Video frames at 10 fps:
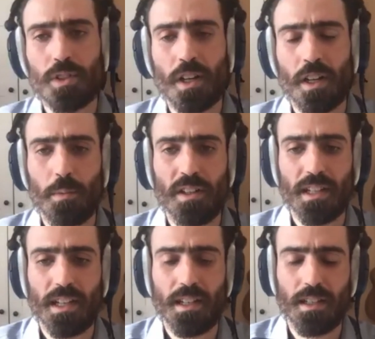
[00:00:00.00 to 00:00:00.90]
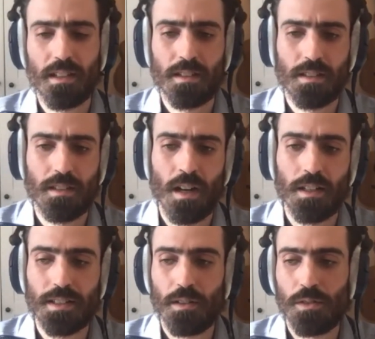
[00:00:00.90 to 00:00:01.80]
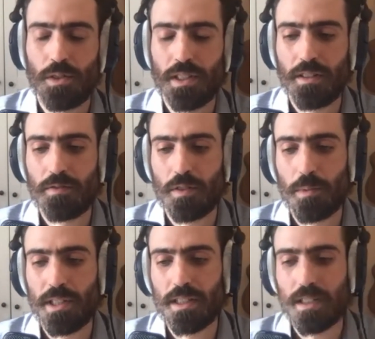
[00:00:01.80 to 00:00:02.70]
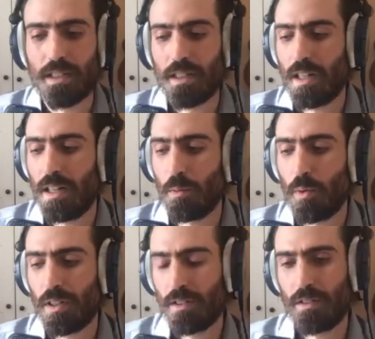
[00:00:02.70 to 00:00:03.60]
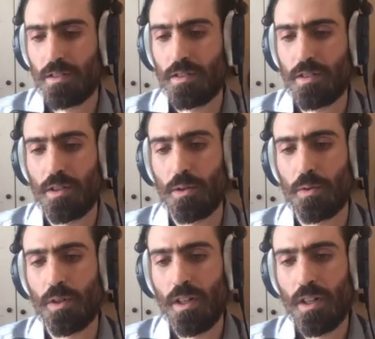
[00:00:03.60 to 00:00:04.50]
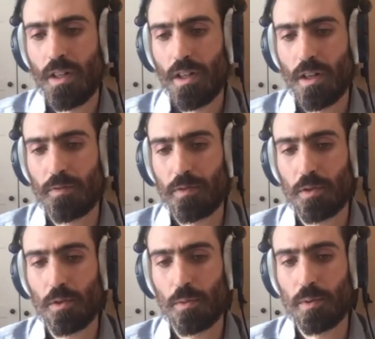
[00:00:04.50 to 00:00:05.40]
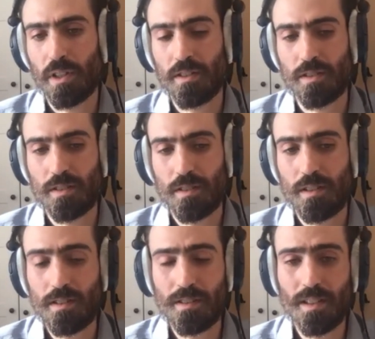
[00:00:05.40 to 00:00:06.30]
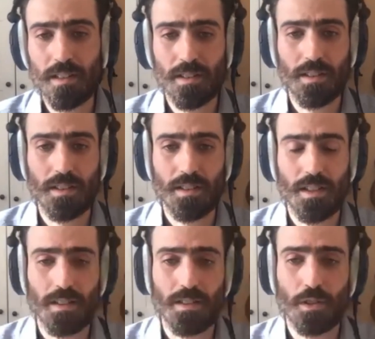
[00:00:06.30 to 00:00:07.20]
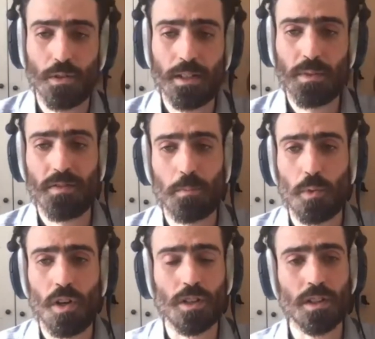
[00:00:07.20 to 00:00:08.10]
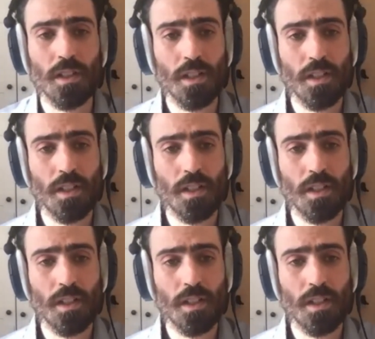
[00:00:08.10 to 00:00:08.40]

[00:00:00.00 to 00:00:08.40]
talking about that and not downloading it from LinkedIn, I wanted to show a few because these days it and correct me if i'm wrong